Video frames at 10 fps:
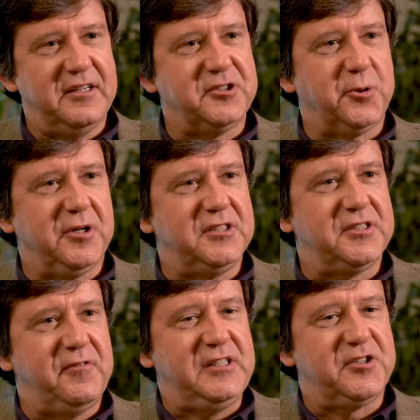
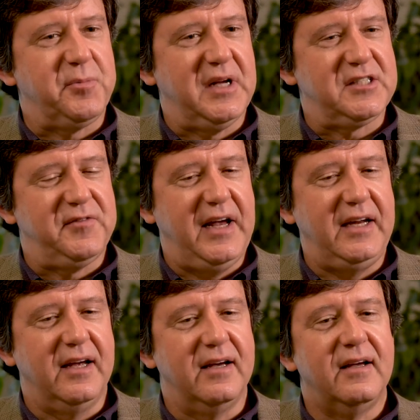Historians of Eastern
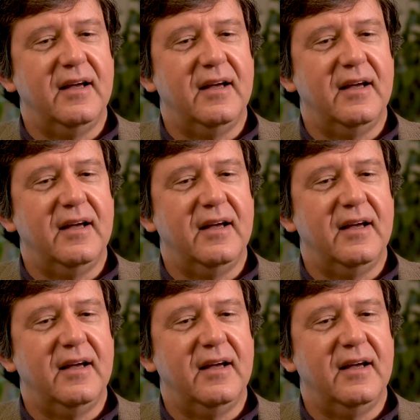Pennsylvania,